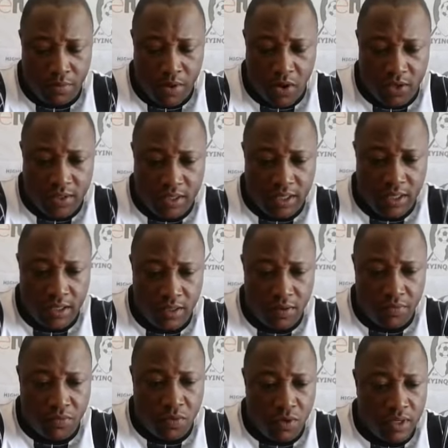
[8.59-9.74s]
Bulawayo City,
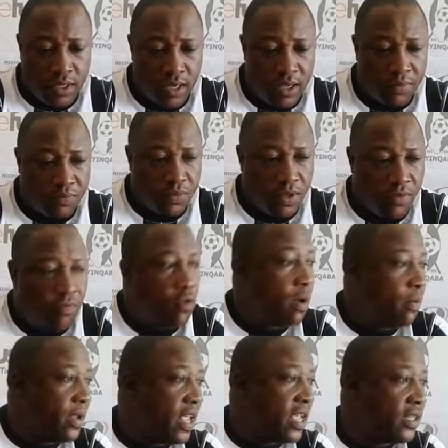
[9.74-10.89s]
they've got
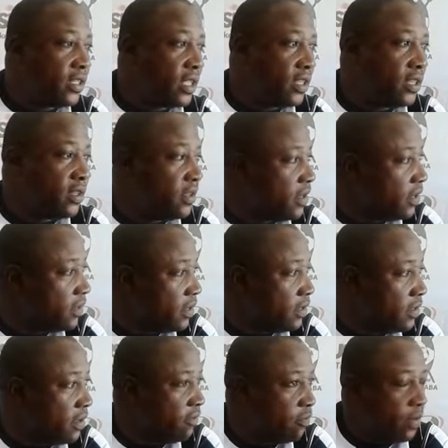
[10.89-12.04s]
former players that
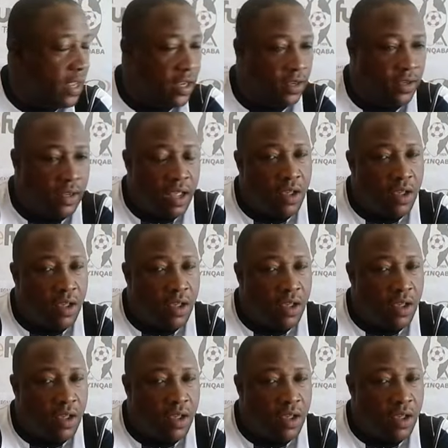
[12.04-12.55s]
they've played